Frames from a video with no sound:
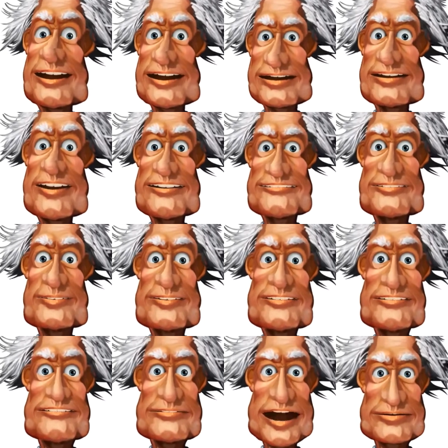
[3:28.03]
well as healthcare
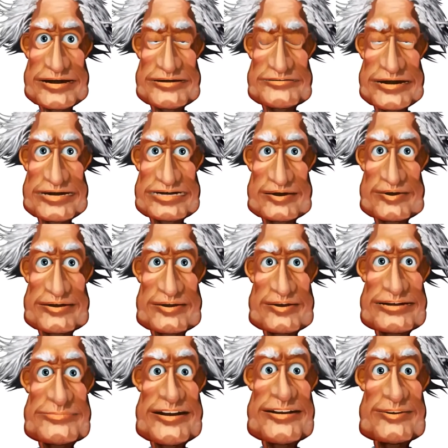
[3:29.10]
and financial
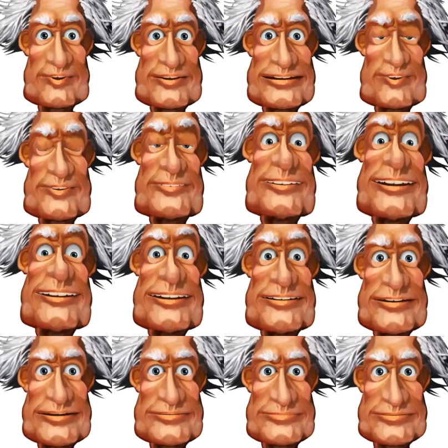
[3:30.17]
services companies in
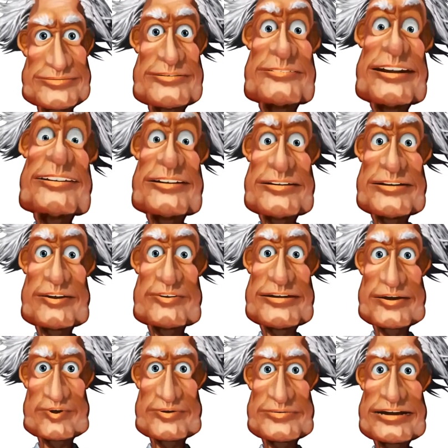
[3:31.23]
Canada and the
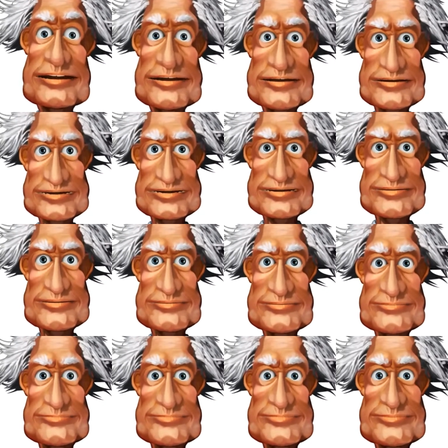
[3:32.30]
United States.
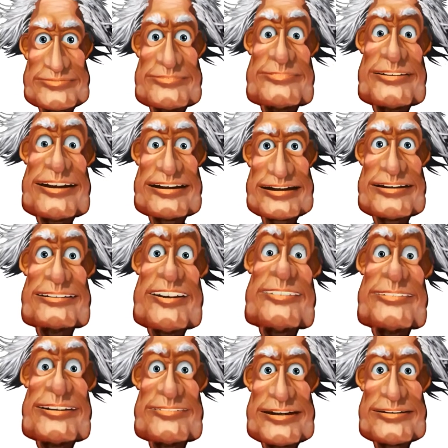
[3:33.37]
As a
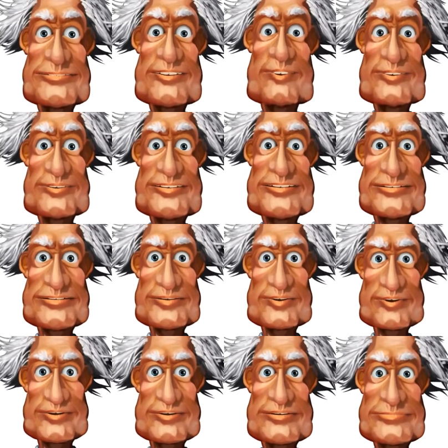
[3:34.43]
fundamental
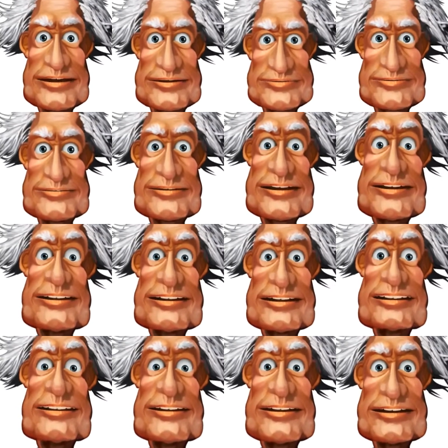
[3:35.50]
introduction to the topic, it
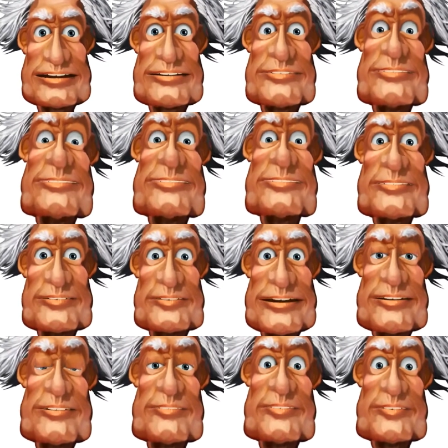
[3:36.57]
makes sense to level
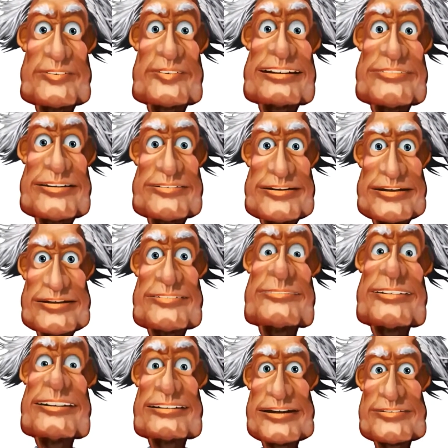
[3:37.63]
set our understanding on
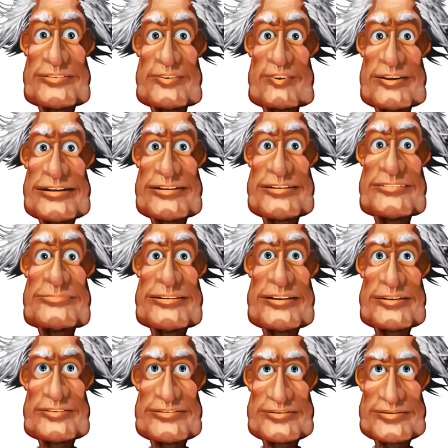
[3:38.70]
definitions for
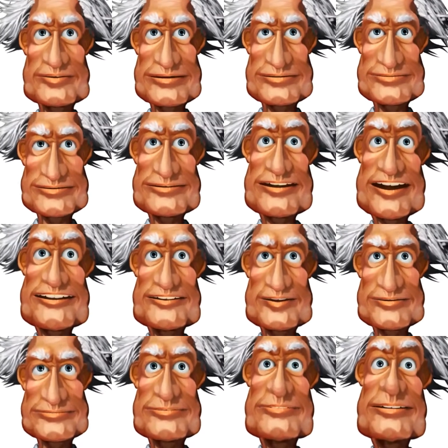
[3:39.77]
key terms to
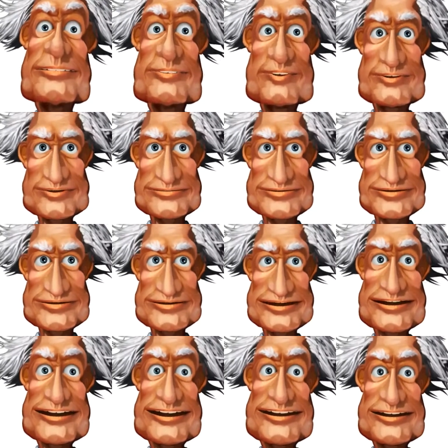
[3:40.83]
ensure everyone
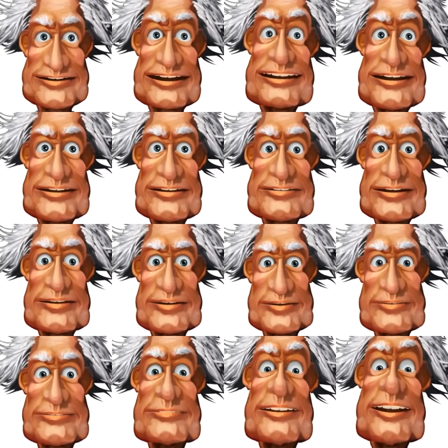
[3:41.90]
is on the same
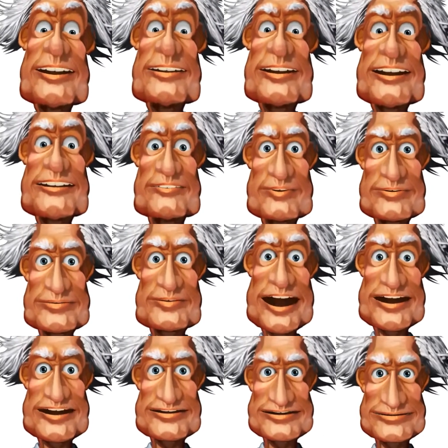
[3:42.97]
page before moving
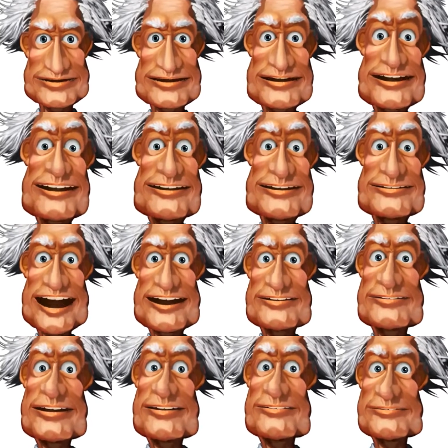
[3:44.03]
forward into more
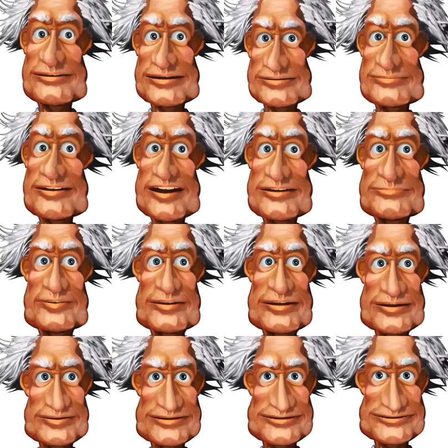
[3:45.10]
in-depth
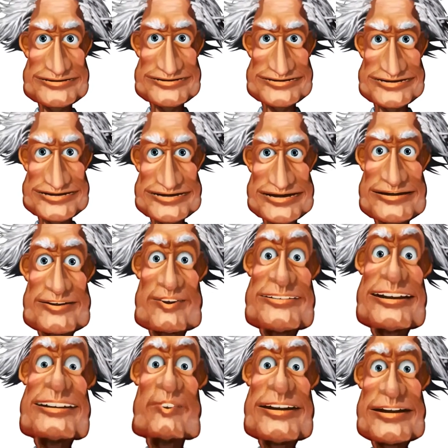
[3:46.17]
conversation. To
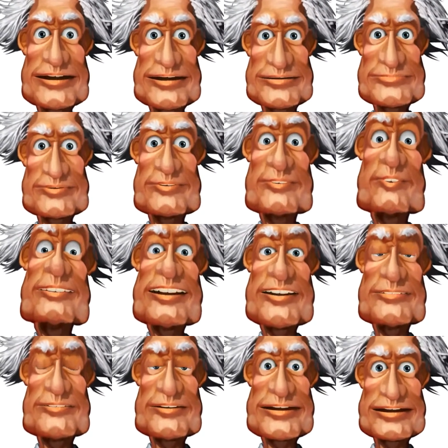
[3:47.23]
this end, let's
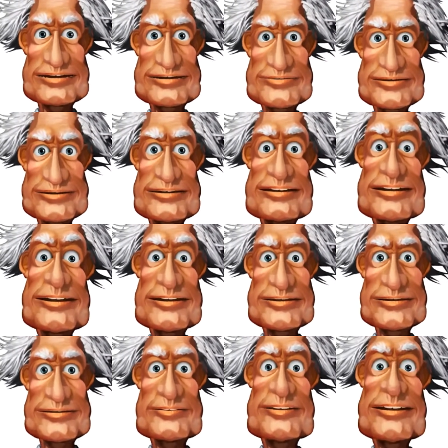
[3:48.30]
embrace
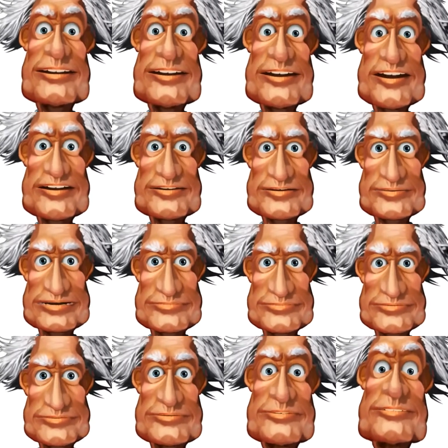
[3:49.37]
3 key words,
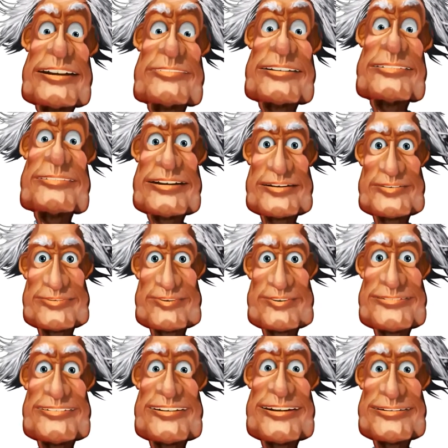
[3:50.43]
and then let's
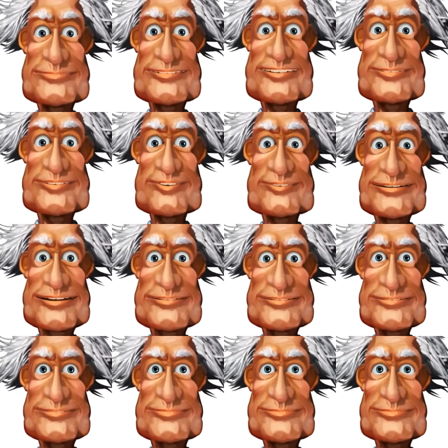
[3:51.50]
put context to them.